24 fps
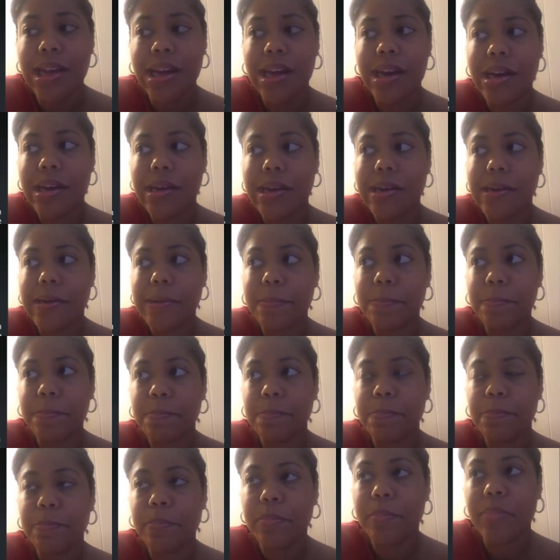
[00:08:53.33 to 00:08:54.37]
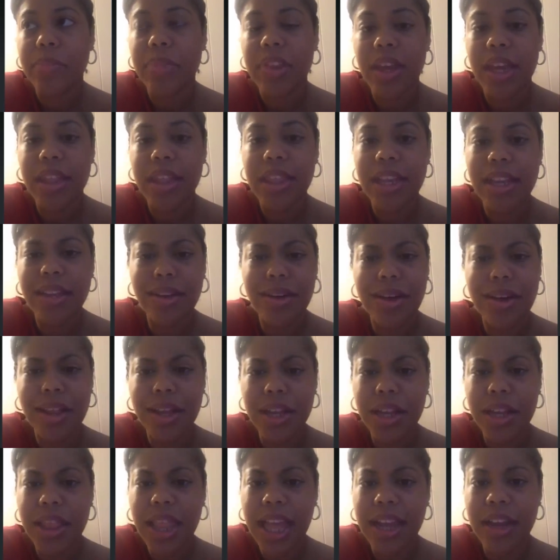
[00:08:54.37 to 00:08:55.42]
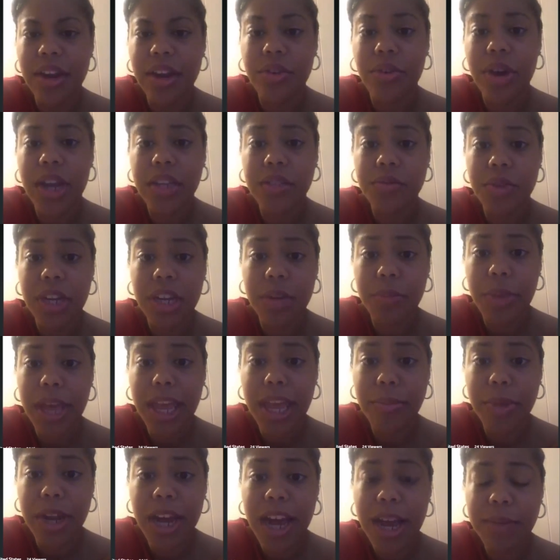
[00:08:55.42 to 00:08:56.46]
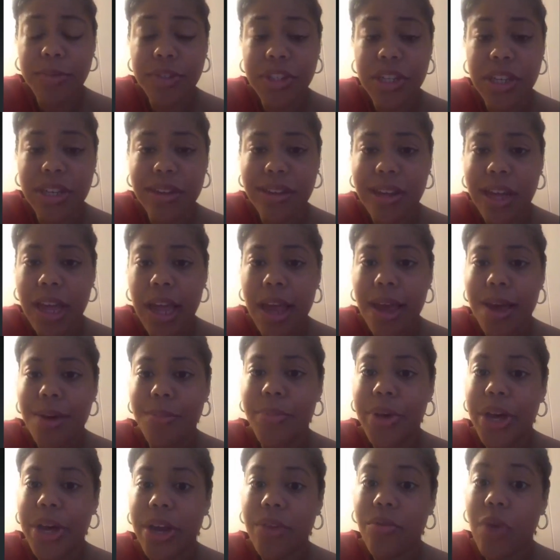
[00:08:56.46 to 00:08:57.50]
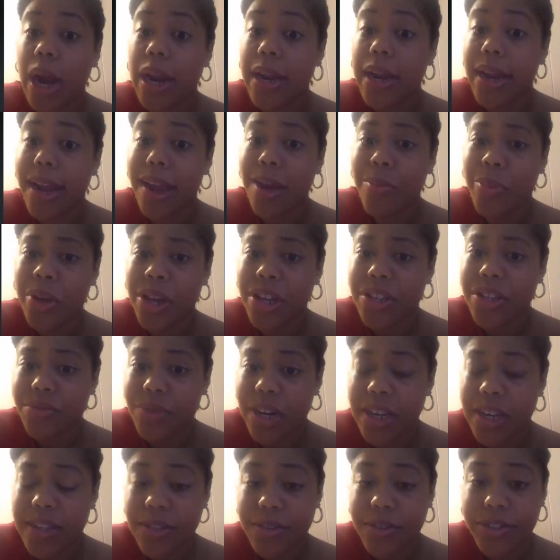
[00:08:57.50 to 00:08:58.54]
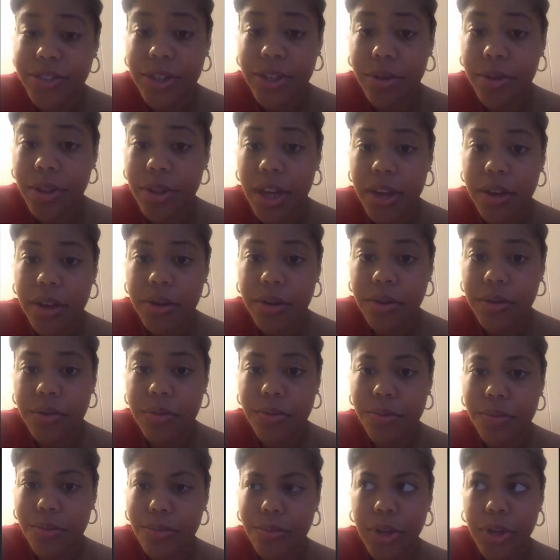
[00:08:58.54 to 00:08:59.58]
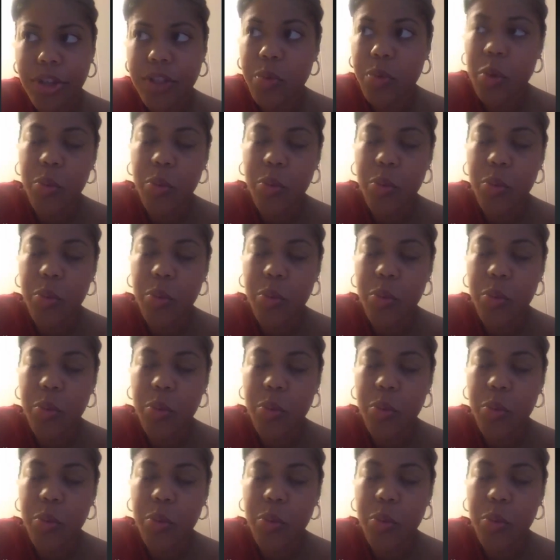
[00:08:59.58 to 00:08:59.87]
I think they call it like a graduated payment option. But right now, because rates are so low, most